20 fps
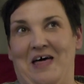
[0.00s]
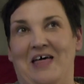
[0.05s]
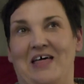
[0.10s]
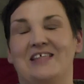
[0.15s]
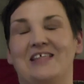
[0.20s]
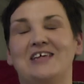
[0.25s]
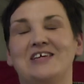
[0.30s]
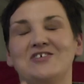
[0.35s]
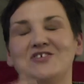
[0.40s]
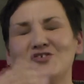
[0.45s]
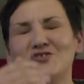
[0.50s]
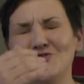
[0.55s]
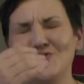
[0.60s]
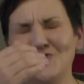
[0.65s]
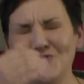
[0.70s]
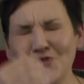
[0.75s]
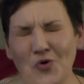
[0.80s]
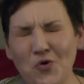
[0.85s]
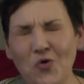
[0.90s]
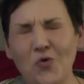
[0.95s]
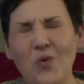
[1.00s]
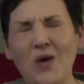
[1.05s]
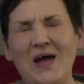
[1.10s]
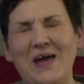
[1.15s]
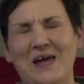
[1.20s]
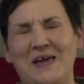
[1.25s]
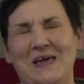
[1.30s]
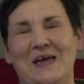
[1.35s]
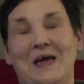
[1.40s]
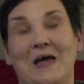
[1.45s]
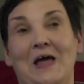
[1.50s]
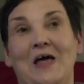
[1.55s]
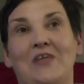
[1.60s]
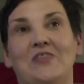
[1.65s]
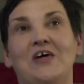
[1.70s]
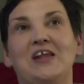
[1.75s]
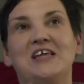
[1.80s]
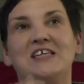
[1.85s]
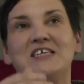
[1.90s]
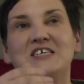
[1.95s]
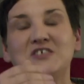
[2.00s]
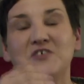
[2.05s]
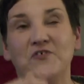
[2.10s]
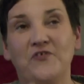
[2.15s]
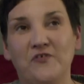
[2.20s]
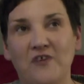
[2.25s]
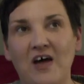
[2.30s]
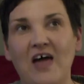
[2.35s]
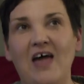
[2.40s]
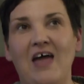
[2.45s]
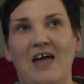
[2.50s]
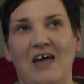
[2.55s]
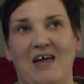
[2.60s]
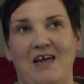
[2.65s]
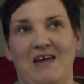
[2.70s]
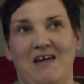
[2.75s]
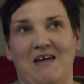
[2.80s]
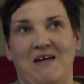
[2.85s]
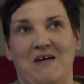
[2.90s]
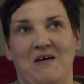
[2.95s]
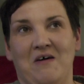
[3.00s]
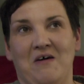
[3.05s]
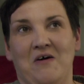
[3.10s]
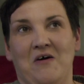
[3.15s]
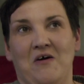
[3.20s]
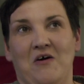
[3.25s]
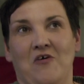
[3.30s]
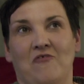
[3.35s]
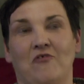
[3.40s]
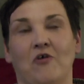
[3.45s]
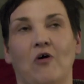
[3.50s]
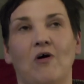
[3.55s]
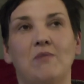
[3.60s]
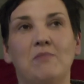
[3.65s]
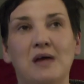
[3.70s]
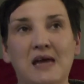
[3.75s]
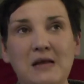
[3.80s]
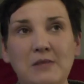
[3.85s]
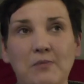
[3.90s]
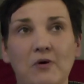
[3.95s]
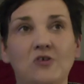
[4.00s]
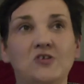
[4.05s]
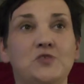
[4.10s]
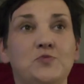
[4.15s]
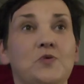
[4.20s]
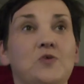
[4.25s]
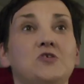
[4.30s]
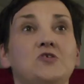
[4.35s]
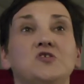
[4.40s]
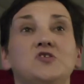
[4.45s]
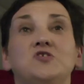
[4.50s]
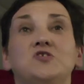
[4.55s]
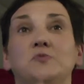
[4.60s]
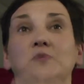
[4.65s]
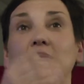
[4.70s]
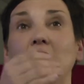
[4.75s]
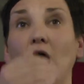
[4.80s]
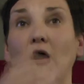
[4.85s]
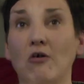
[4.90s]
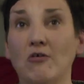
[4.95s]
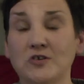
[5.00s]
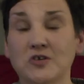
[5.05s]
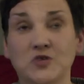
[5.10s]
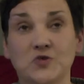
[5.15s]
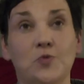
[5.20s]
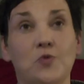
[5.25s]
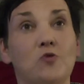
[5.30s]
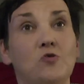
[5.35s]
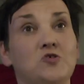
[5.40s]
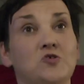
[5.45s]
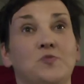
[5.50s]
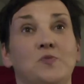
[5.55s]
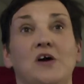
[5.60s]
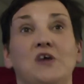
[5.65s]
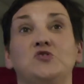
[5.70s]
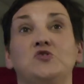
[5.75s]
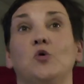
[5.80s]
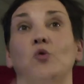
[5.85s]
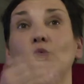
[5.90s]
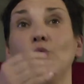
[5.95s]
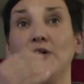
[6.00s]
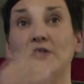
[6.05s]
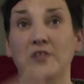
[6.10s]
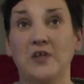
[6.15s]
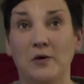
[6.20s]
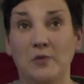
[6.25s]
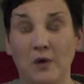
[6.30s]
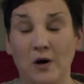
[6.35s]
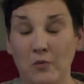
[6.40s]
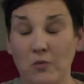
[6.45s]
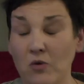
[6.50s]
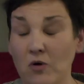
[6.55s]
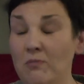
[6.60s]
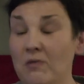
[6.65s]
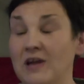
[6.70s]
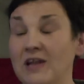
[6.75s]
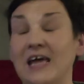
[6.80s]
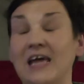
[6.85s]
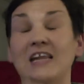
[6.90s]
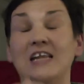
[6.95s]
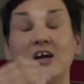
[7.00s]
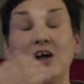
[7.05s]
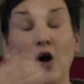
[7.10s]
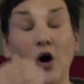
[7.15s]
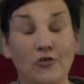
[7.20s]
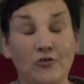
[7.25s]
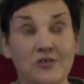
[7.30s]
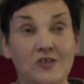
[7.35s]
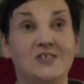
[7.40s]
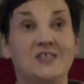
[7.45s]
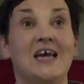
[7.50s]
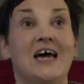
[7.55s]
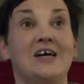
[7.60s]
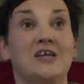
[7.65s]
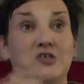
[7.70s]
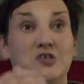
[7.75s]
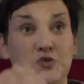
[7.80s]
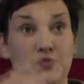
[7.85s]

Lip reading: there is no way that it is fair for a male-bodied person to be on a sports pitch with a woman in a contact